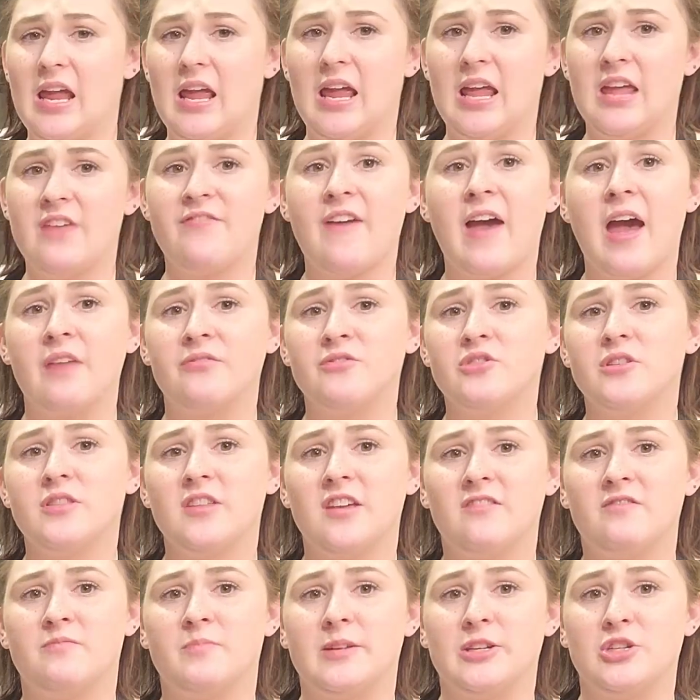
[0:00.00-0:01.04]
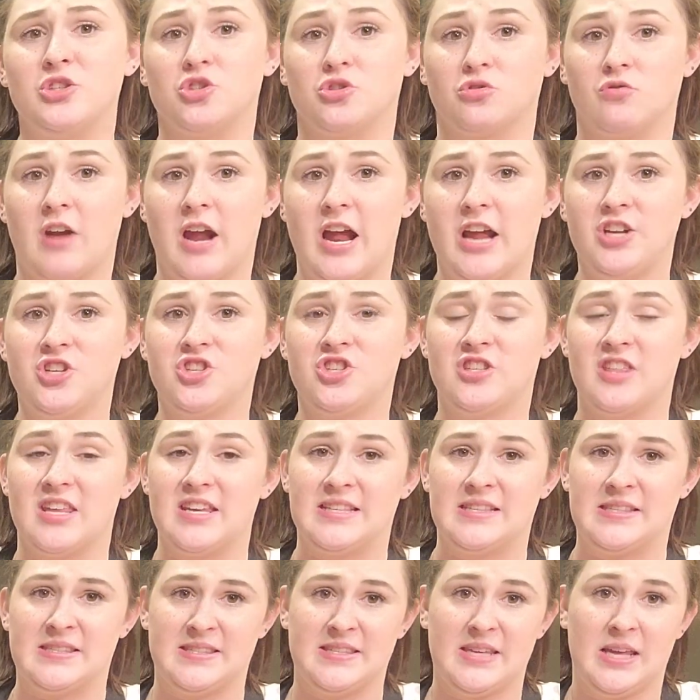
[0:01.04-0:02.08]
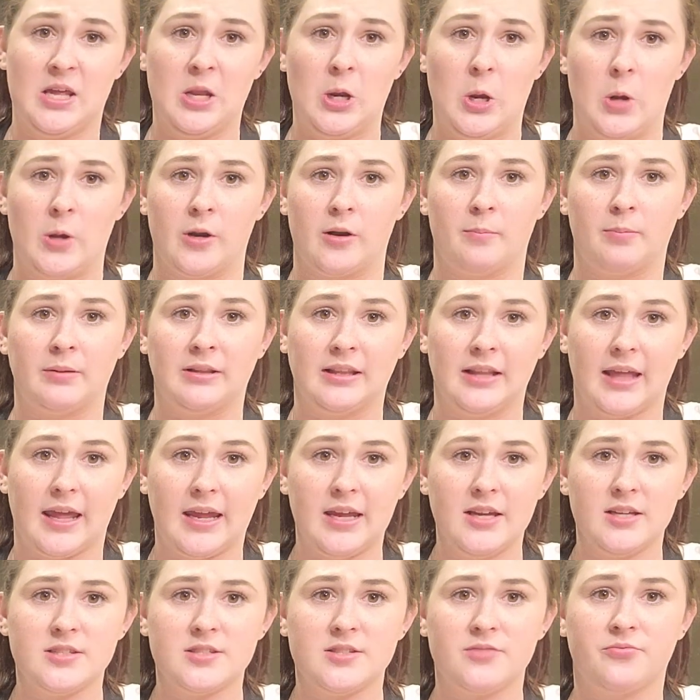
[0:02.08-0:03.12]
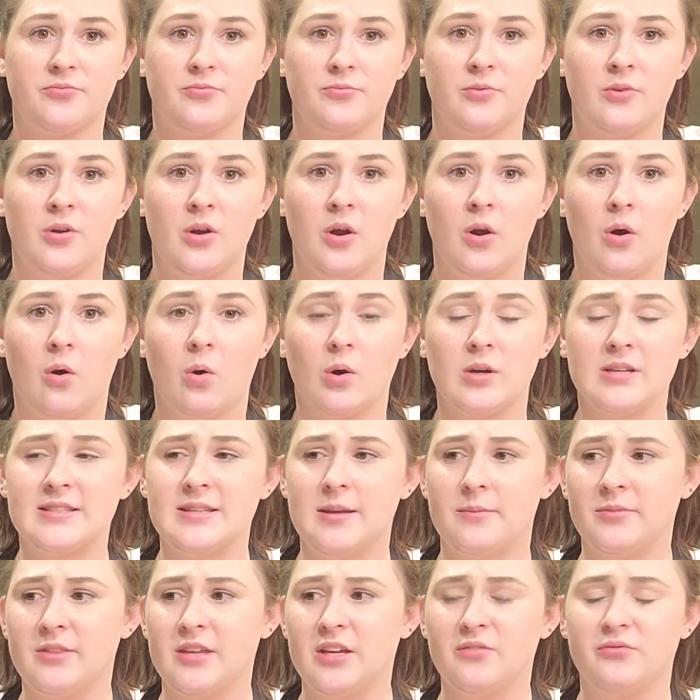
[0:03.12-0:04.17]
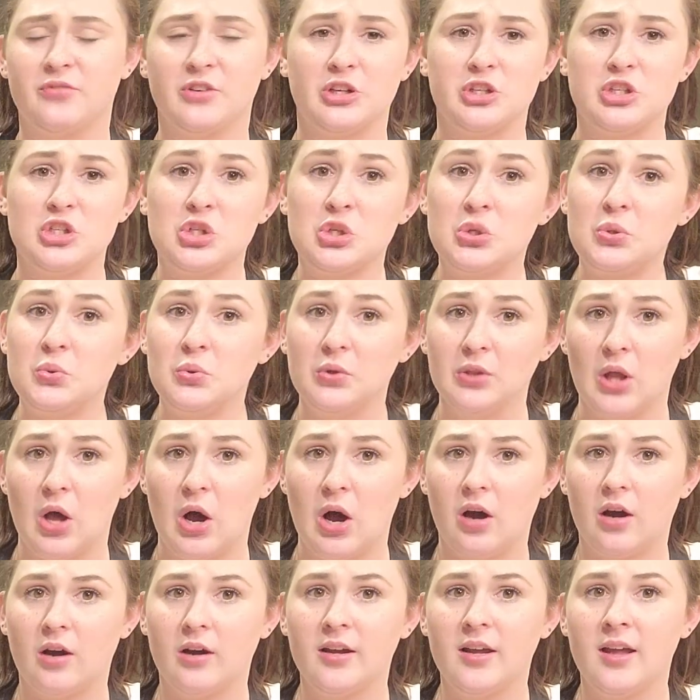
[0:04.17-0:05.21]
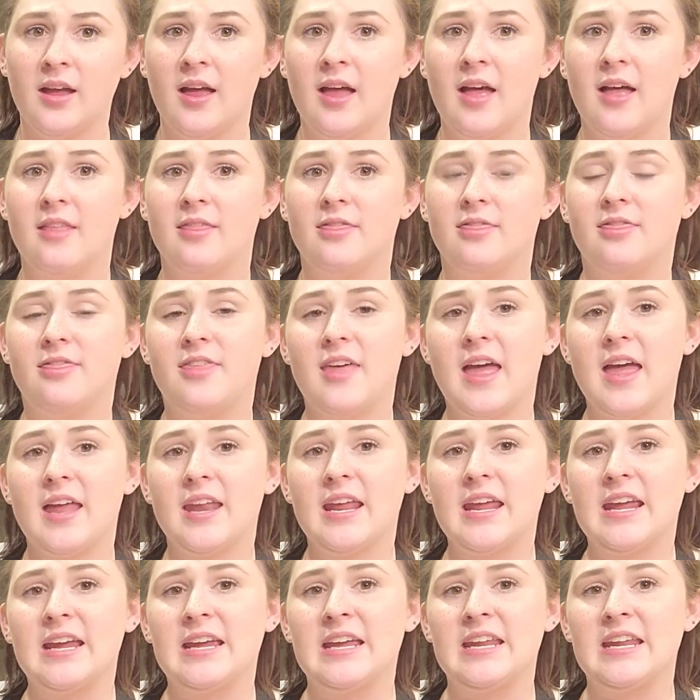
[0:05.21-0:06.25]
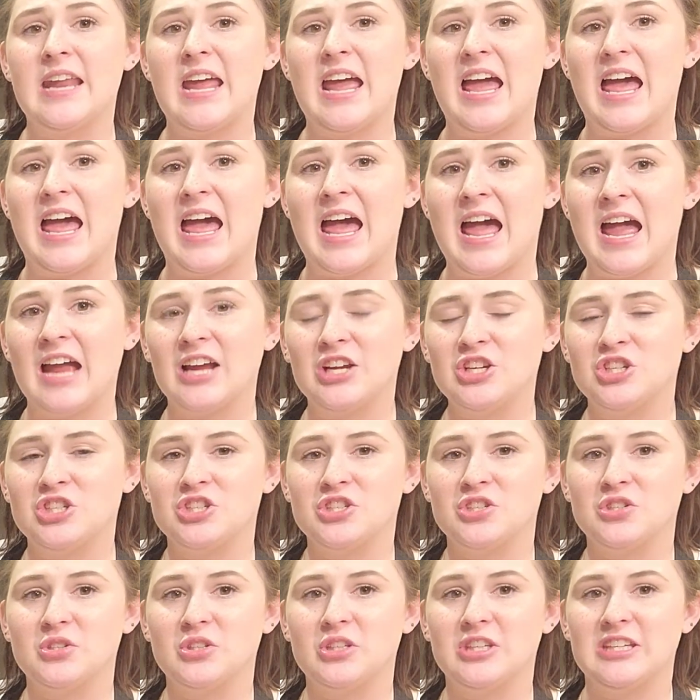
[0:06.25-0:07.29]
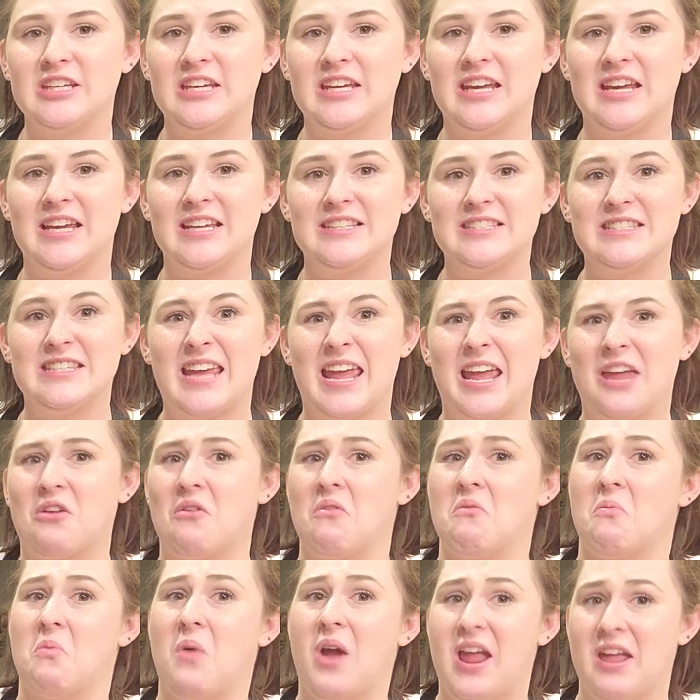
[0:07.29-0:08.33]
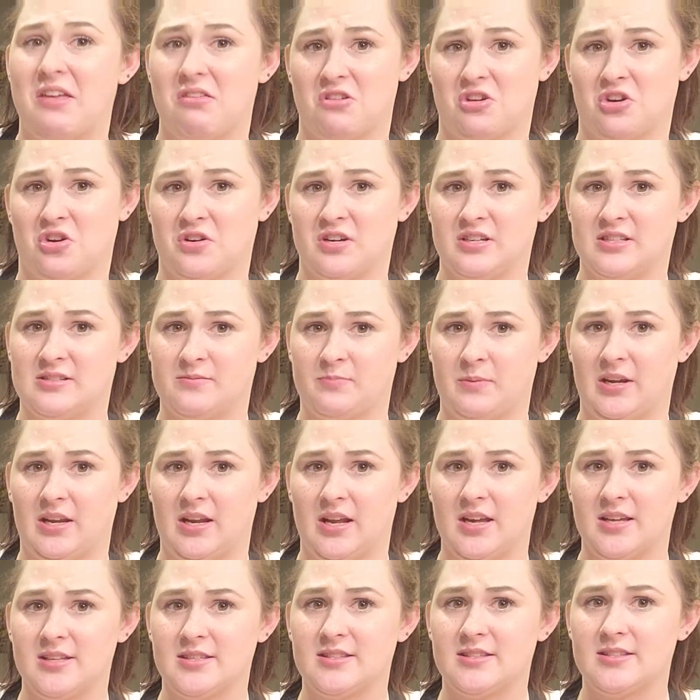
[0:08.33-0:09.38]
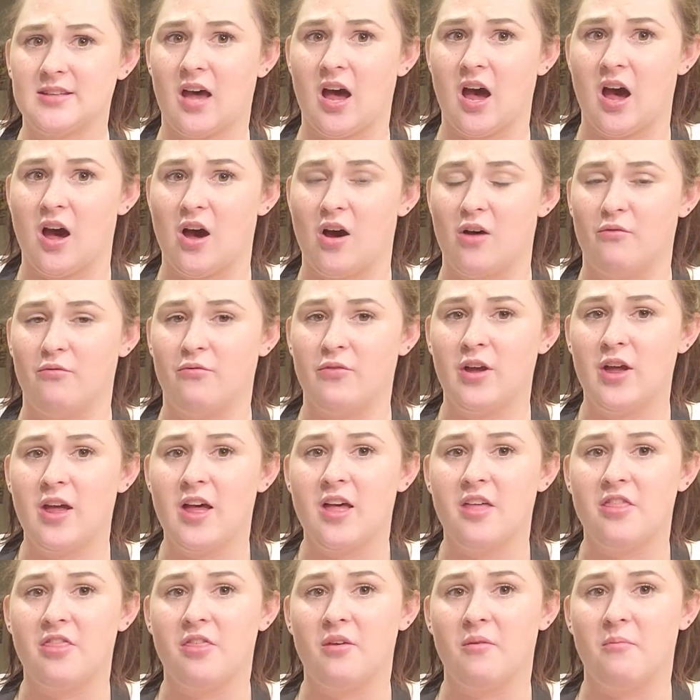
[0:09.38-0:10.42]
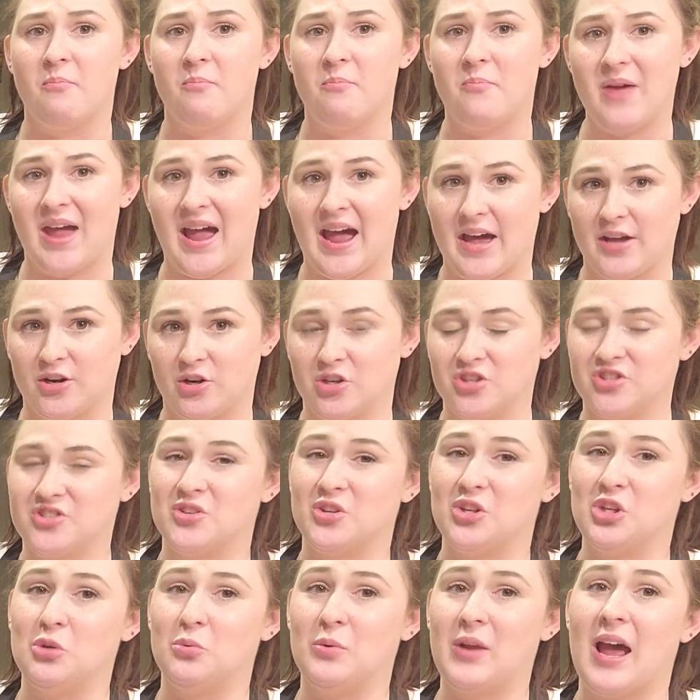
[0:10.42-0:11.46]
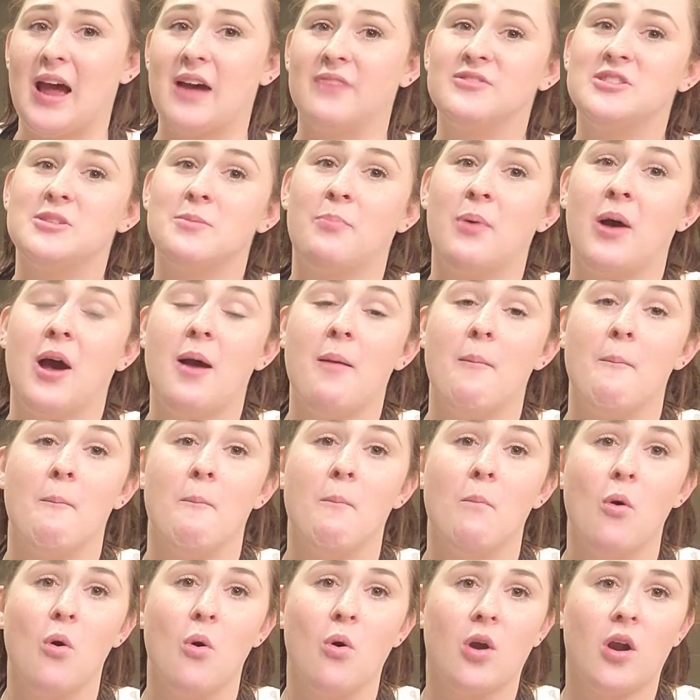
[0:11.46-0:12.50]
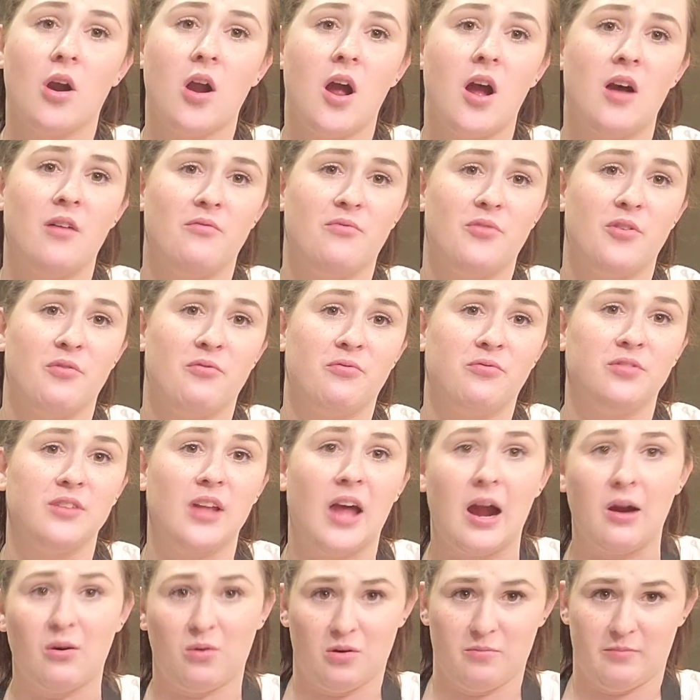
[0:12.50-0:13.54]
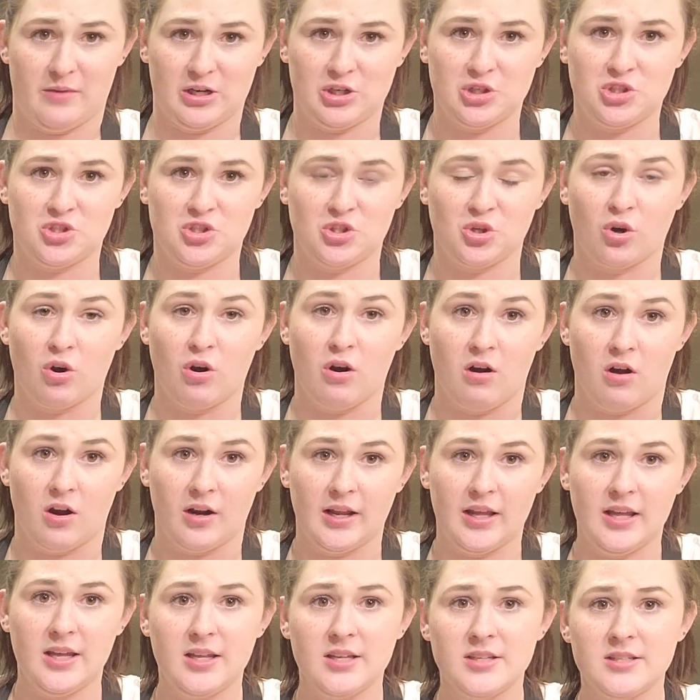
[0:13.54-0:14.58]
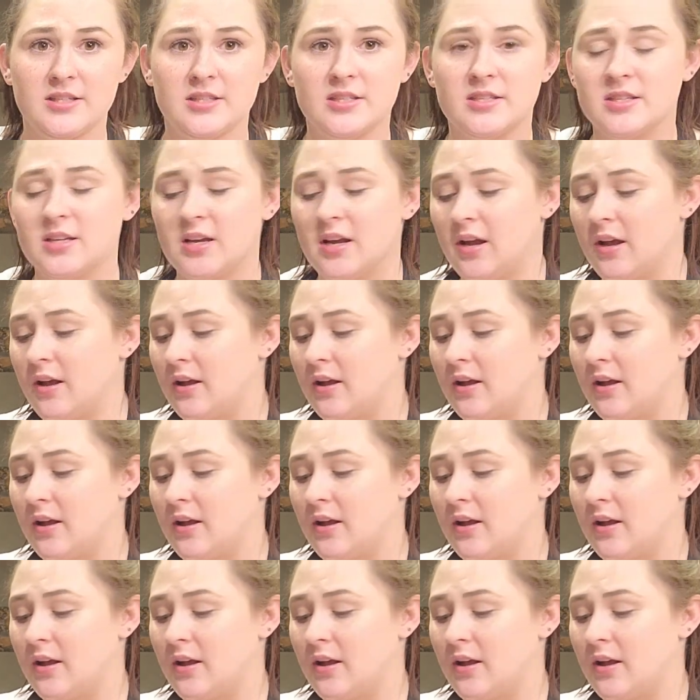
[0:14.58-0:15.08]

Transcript: If after they've been dredged, they sit on a plate or something for too long, then it can actually take away the crispiness of the batter, so you would have to put more of the flour mixture on it.